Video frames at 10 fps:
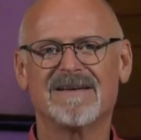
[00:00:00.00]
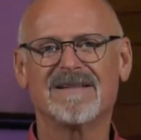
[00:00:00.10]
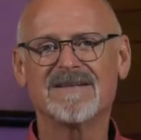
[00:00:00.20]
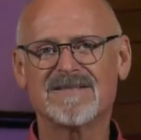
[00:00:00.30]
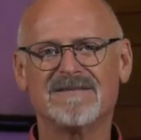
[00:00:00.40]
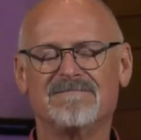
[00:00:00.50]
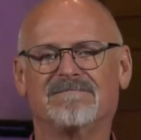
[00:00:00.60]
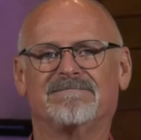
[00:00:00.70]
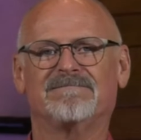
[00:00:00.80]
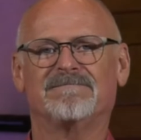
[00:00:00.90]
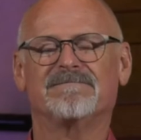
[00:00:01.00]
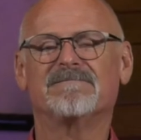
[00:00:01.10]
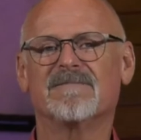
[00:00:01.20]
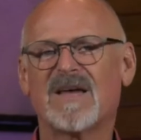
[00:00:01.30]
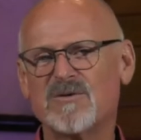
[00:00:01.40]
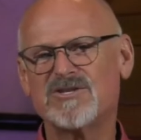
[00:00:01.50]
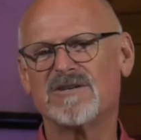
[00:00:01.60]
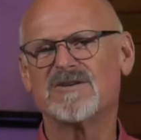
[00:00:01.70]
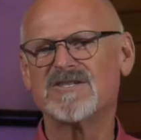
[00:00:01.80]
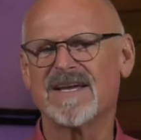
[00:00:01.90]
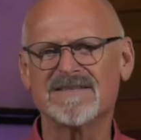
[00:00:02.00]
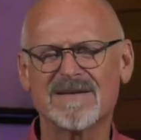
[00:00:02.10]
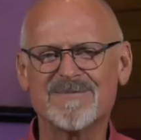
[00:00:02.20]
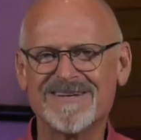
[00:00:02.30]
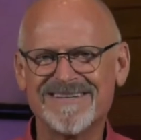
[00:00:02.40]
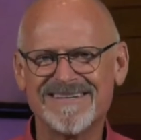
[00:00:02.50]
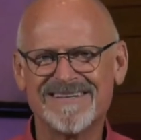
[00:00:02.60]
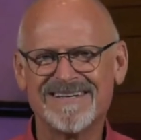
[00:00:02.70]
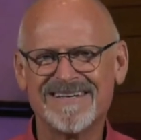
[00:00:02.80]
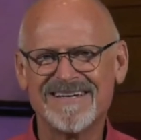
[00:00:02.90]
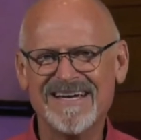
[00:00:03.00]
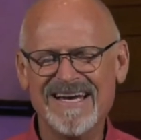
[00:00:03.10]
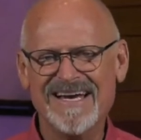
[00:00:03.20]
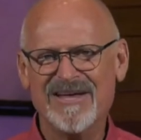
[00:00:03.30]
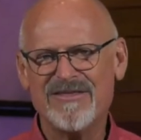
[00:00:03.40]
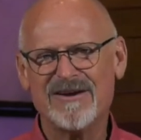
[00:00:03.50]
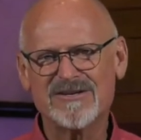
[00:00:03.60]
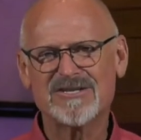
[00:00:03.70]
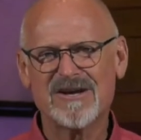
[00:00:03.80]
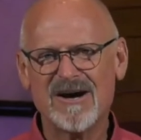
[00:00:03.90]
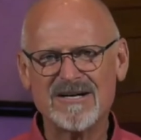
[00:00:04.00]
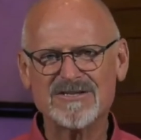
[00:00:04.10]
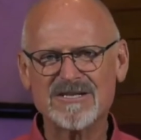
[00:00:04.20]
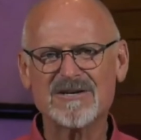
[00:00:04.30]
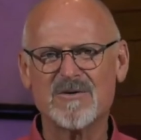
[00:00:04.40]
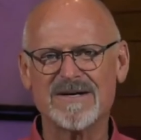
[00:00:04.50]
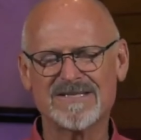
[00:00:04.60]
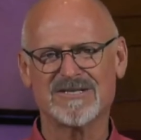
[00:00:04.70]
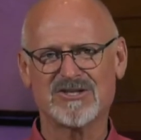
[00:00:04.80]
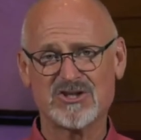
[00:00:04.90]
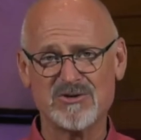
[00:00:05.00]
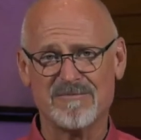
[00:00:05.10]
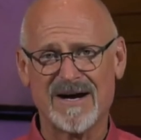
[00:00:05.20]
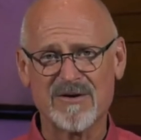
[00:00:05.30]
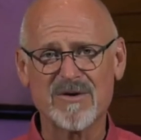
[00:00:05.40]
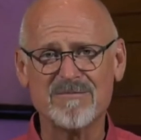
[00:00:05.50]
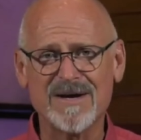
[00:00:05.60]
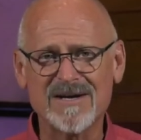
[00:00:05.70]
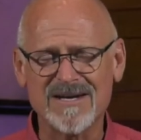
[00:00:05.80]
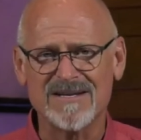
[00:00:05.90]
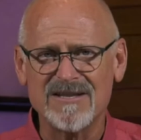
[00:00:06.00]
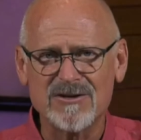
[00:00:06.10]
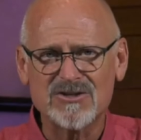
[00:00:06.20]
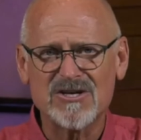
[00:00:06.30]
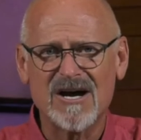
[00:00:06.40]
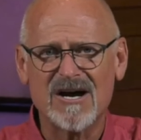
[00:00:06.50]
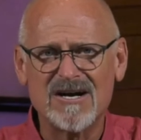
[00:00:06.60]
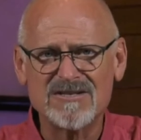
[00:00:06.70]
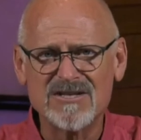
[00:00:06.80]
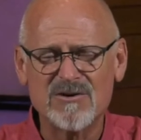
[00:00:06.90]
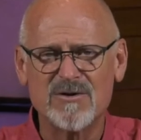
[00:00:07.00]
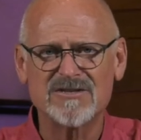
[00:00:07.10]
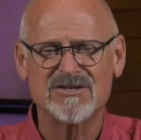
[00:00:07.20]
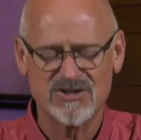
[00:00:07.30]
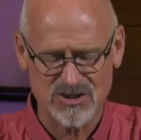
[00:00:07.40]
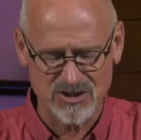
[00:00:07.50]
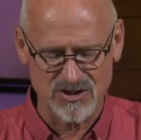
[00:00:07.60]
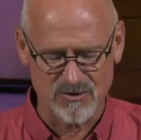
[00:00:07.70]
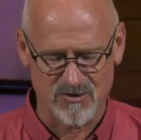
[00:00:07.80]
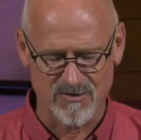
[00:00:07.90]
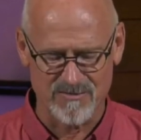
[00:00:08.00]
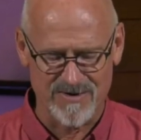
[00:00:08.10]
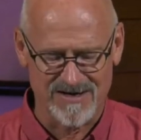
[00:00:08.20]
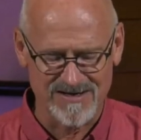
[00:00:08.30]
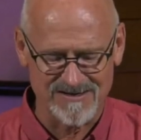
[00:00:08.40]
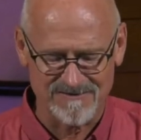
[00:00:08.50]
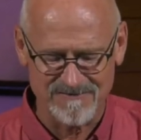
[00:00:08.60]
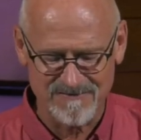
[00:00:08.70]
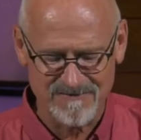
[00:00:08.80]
Listen, I want you to understand something. There's consequences to my rebellion. There's consequences to your rebellion.